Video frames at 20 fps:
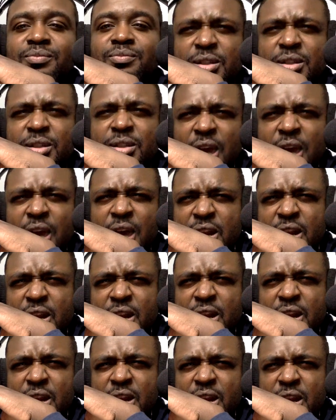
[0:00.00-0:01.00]
Saturday
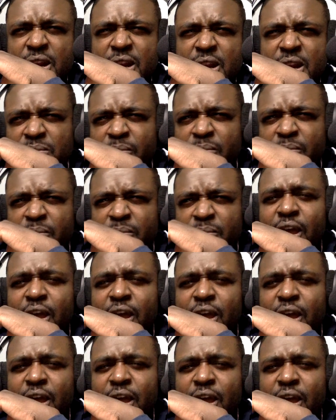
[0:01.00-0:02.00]
night
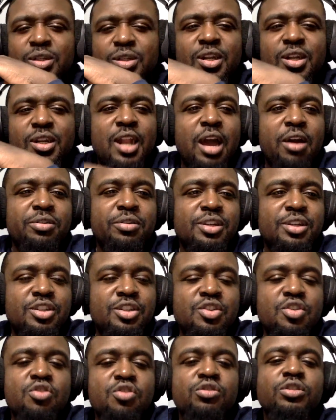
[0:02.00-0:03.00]
at what 10 o'clock on the East
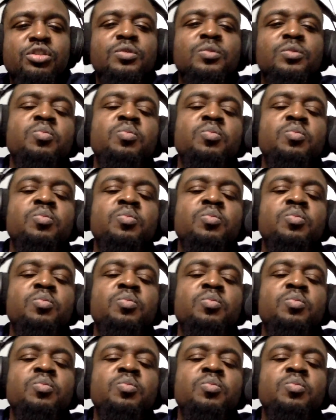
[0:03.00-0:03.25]
Coast.